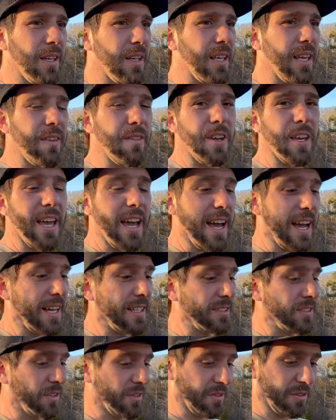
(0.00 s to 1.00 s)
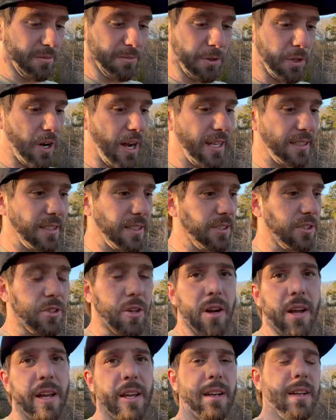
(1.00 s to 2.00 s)
give it gas on some grassy
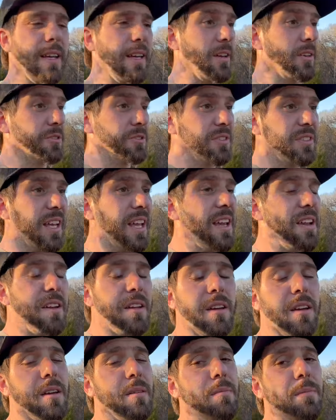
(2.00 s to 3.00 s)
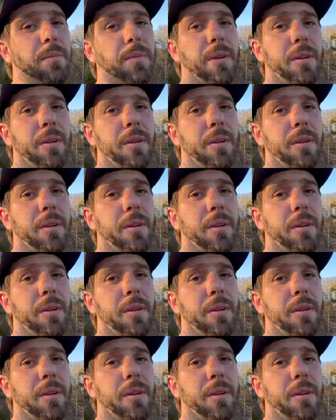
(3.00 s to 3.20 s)
terrain, it'll stand up.